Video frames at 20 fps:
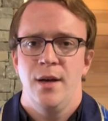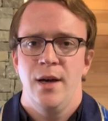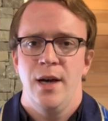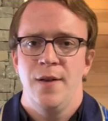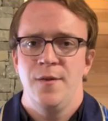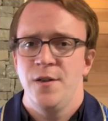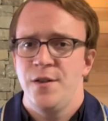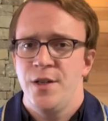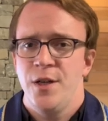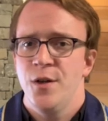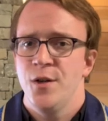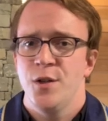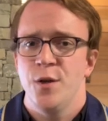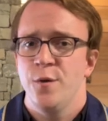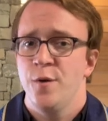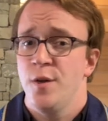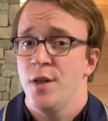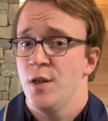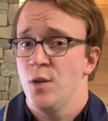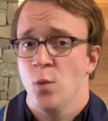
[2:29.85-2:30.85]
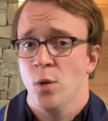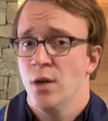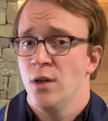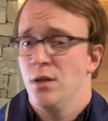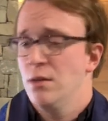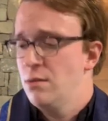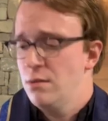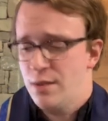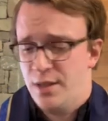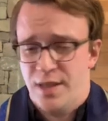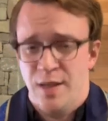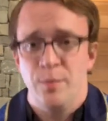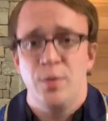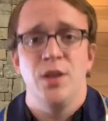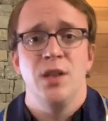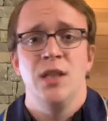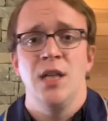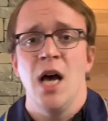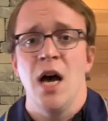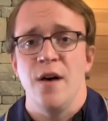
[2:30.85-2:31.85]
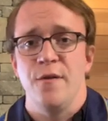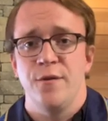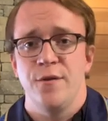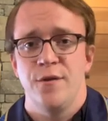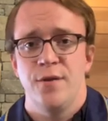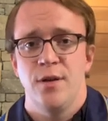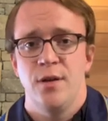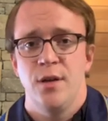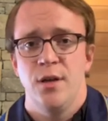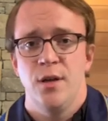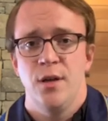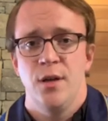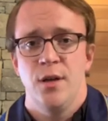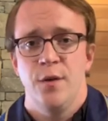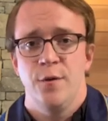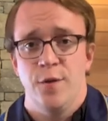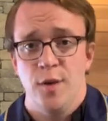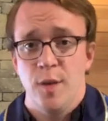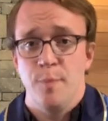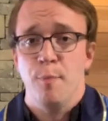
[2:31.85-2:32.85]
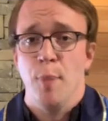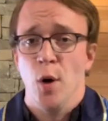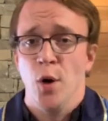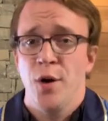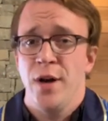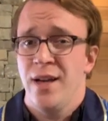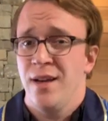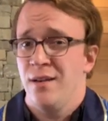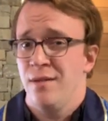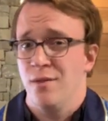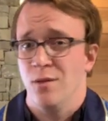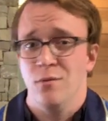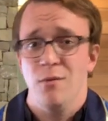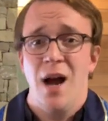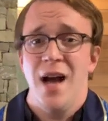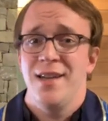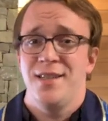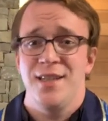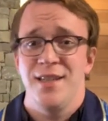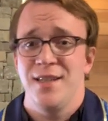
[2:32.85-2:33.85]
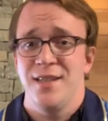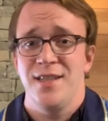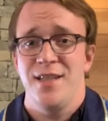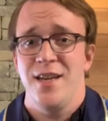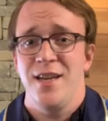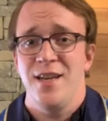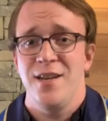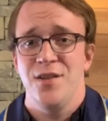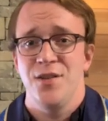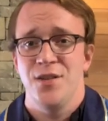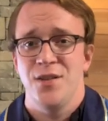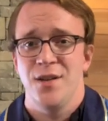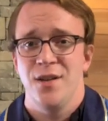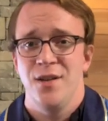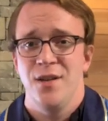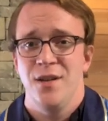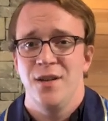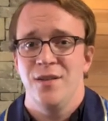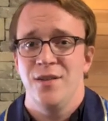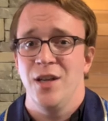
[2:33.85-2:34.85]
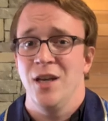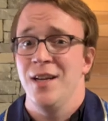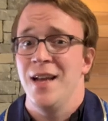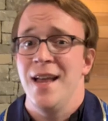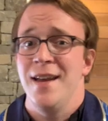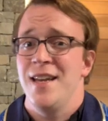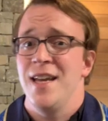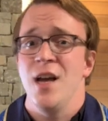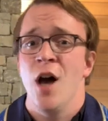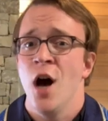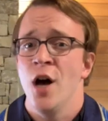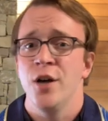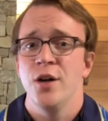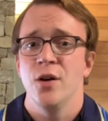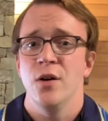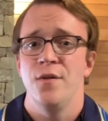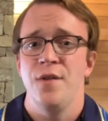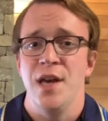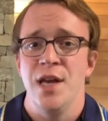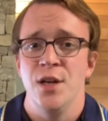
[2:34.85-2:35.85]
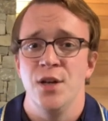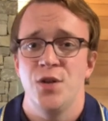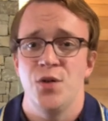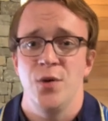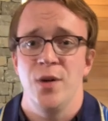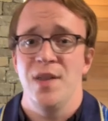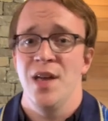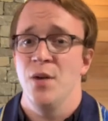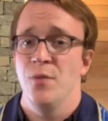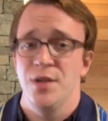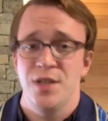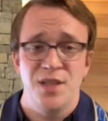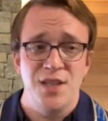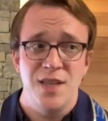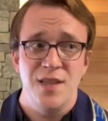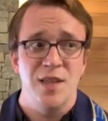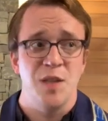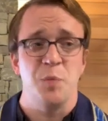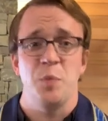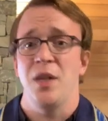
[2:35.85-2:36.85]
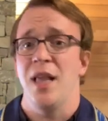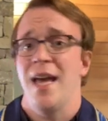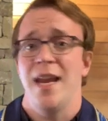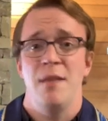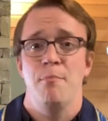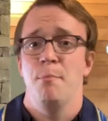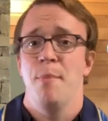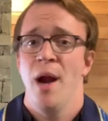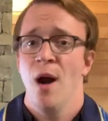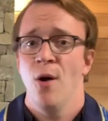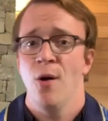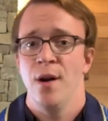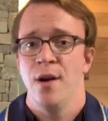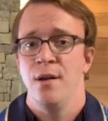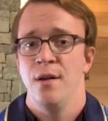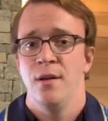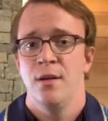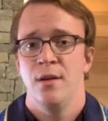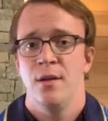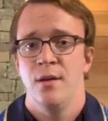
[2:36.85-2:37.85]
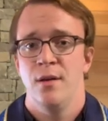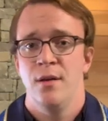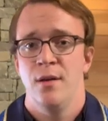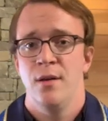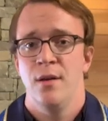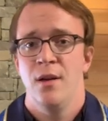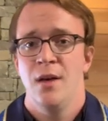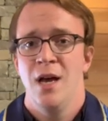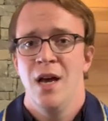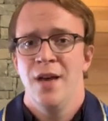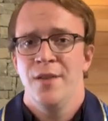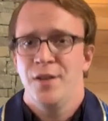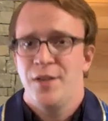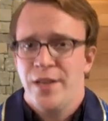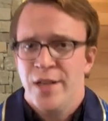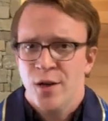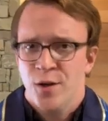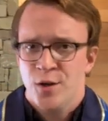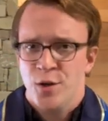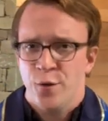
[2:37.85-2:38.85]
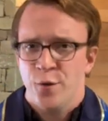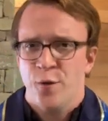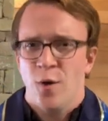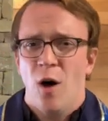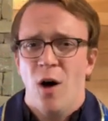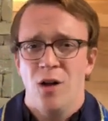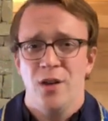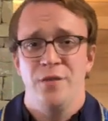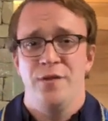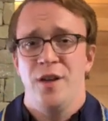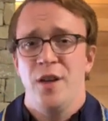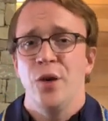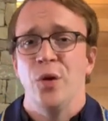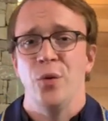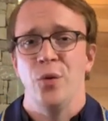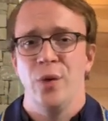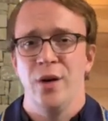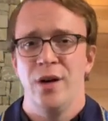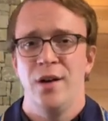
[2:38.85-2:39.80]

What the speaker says: And the tears are for this world, simple enough, for the burning, the rising seas, the unending hunger of industry that would see this planet barren. The tears are for all of you,